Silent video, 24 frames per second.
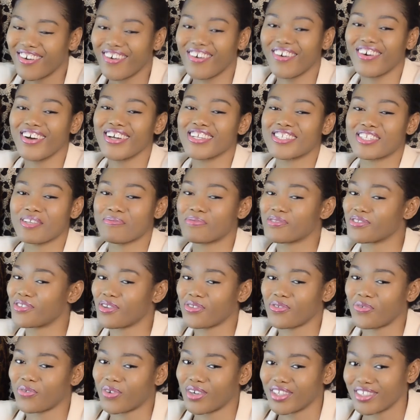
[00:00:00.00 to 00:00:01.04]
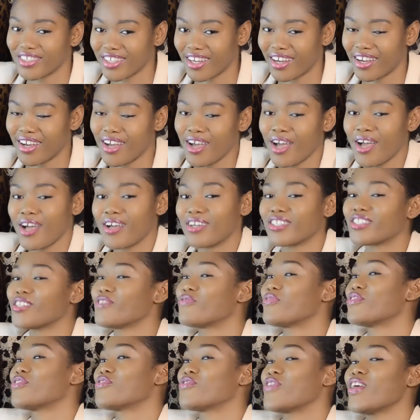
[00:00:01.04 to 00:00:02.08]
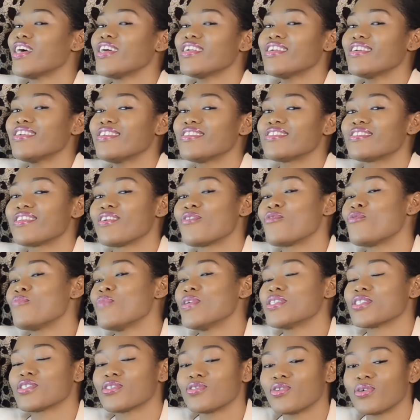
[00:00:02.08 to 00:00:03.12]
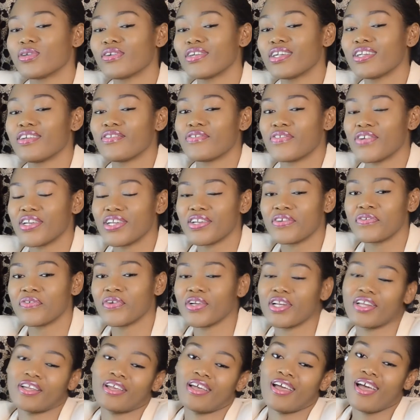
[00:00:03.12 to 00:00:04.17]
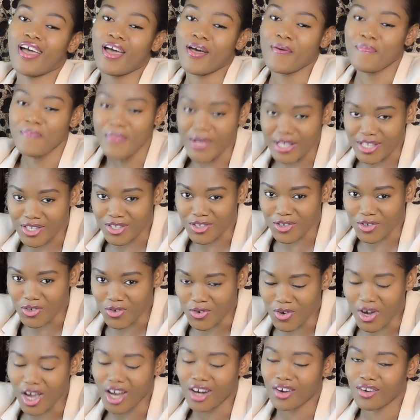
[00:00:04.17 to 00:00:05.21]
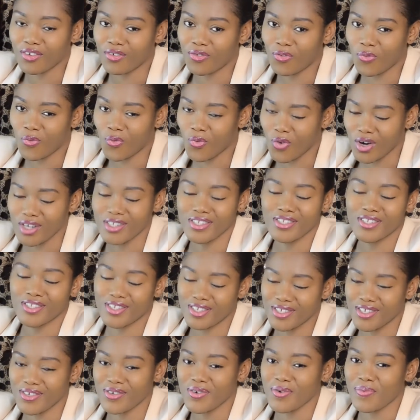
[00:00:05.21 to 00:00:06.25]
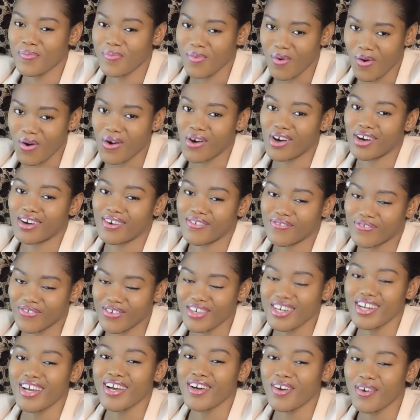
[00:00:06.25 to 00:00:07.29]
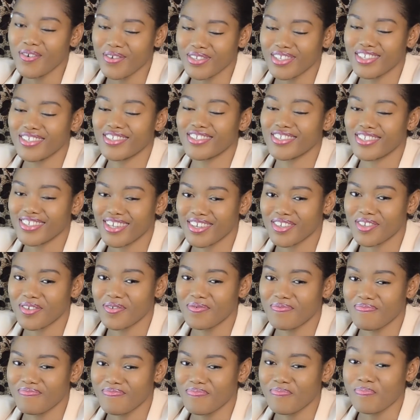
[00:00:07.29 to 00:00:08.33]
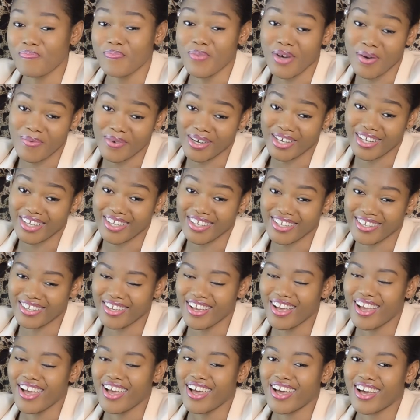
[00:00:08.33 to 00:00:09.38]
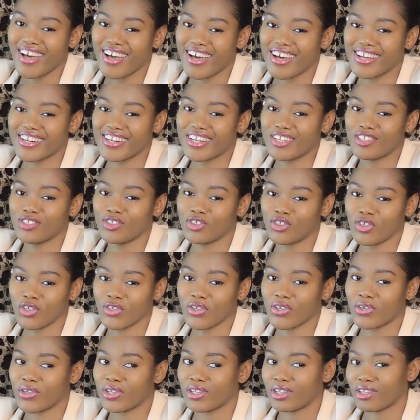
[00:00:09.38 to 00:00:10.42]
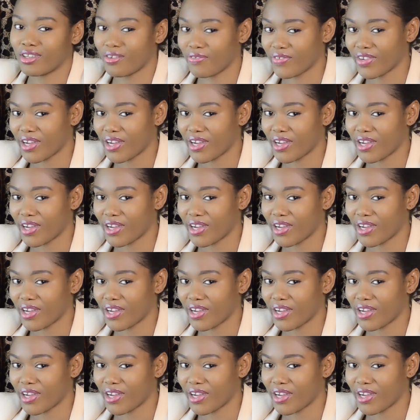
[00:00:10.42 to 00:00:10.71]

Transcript: or except you don't want her so if you try this a woman's gonna really really really miss you and want you more for now it is shalom bye bye and enjoy your love